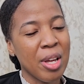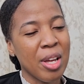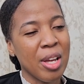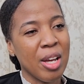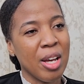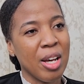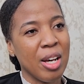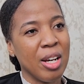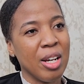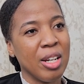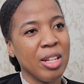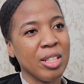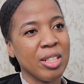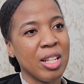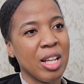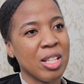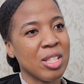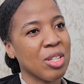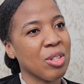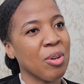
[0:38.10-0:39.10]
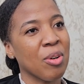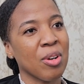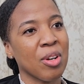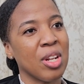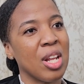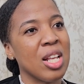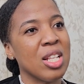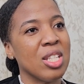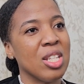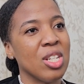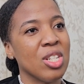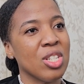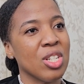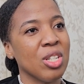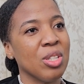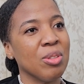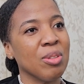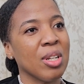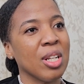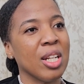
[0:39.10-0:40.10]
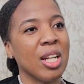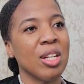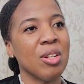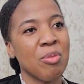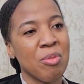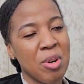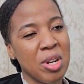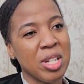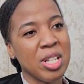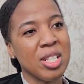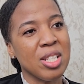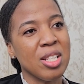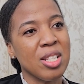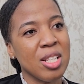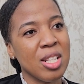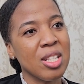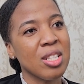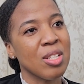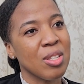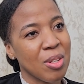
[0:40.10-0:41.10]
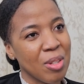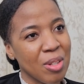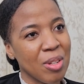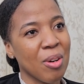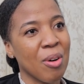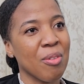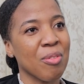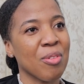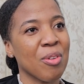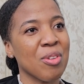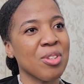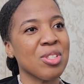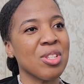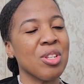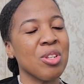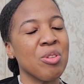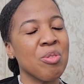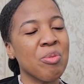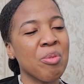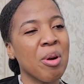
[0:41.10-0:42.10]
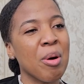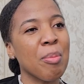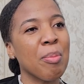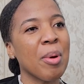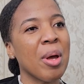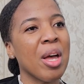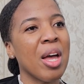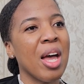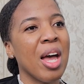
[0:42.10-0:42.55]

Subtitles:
That's an organization looking at rare diseases, of course, in Europe,